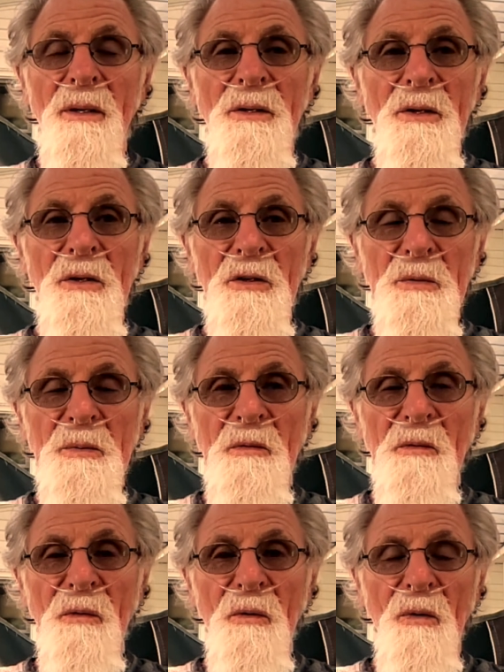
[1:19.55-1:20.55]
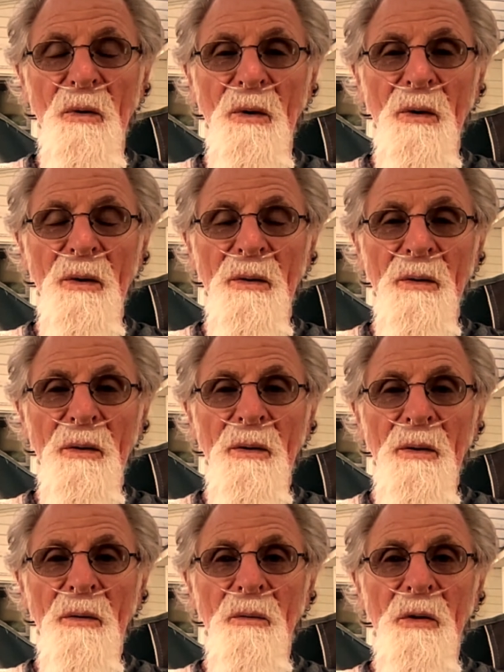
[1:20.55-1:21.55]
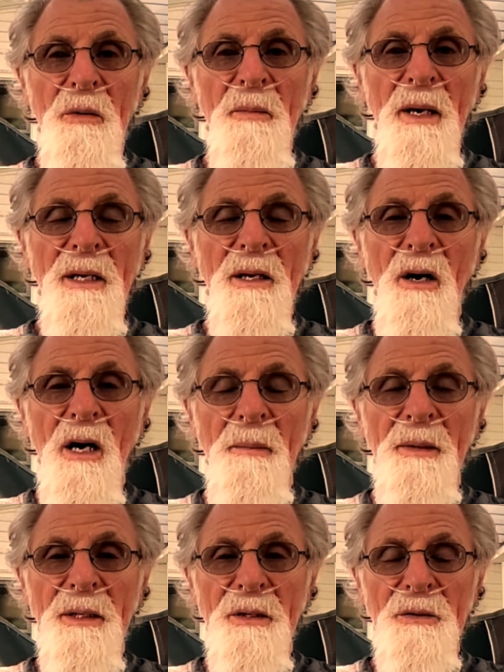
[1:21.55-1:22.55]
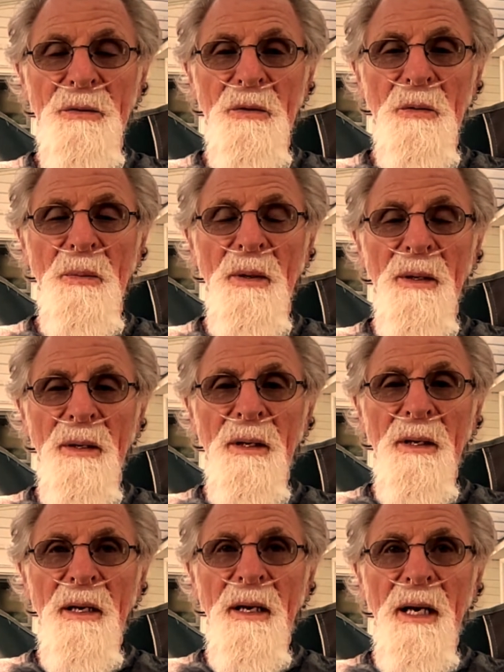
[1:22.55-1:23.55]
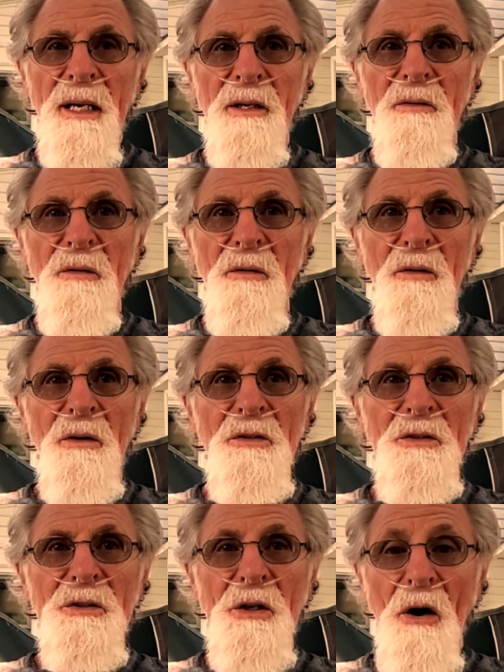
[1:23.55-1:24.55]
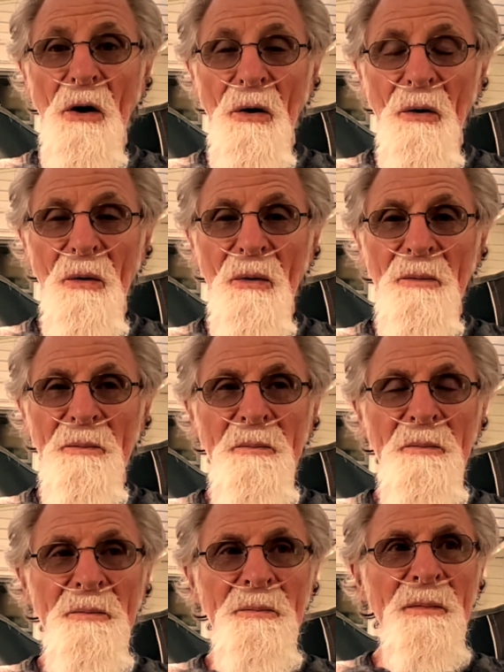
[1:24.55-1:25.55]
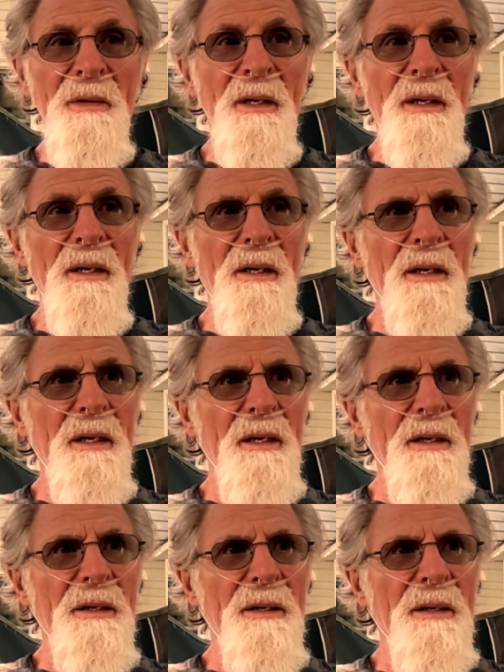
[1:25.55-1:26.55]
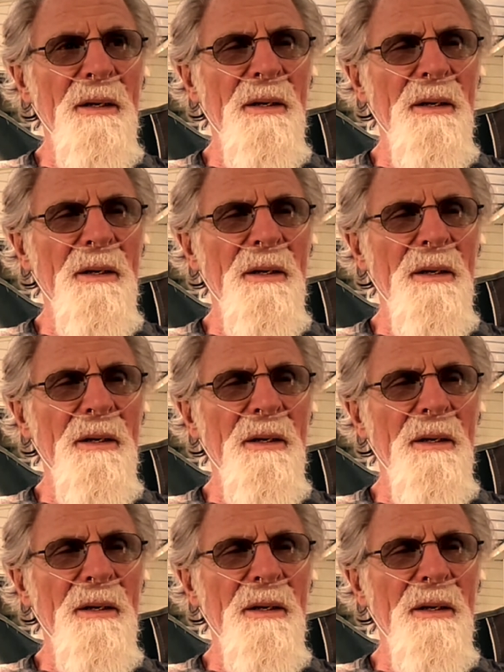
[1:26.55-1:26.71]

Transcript: years before with my comedy troupe headed for a show in,